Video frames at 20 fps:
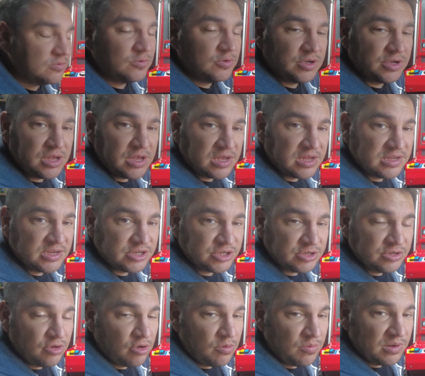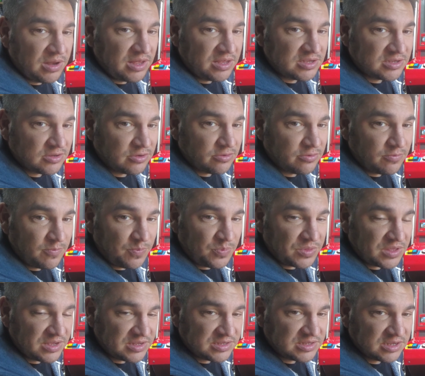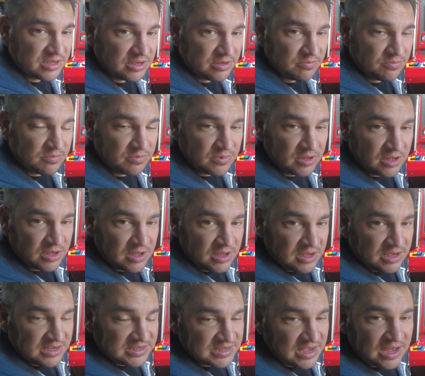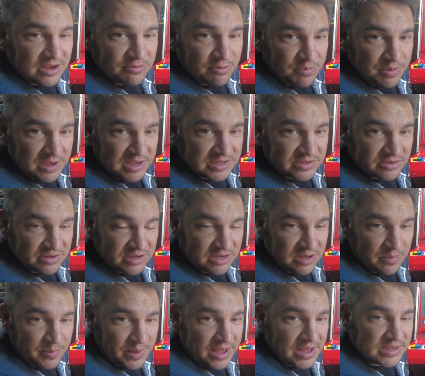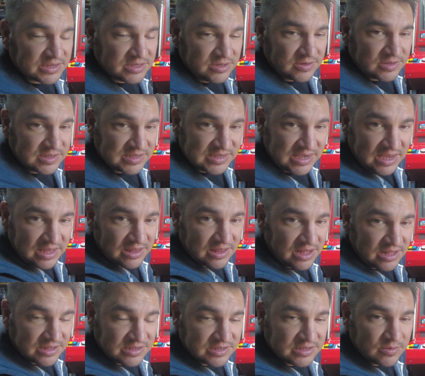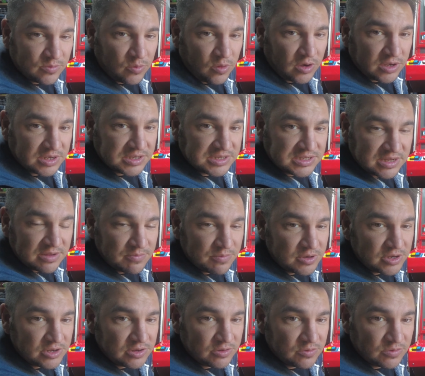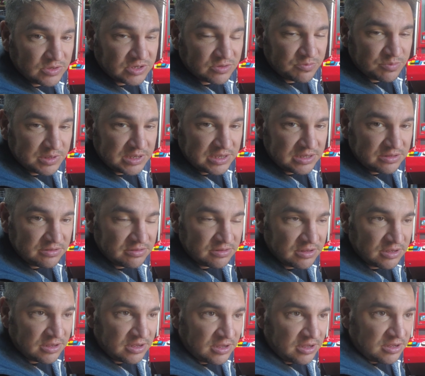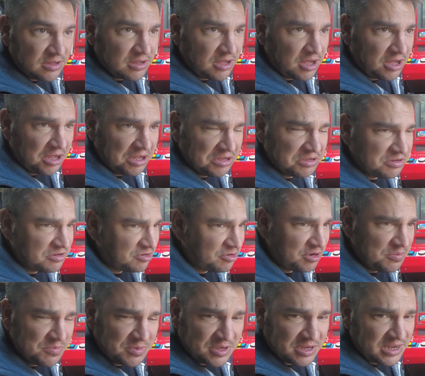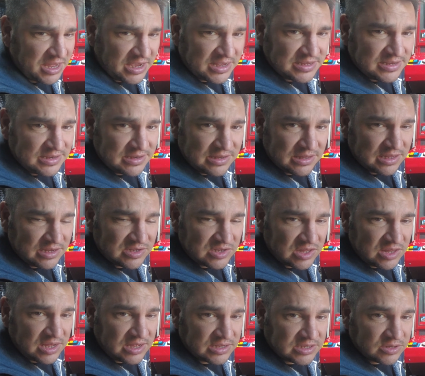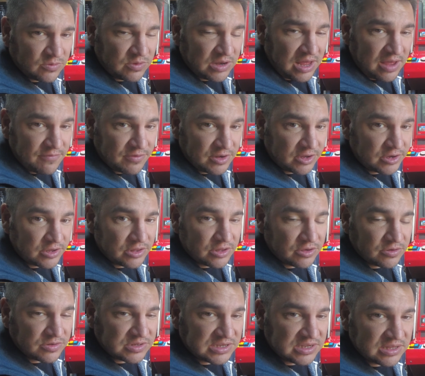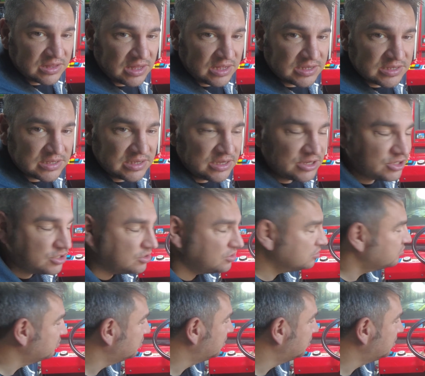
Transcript: working condition normally, so it's had repairs on it in the past. You can tell that there's some wires down below which have been crimp connected and things like that, so we'll have a look at those, see if that's the issue.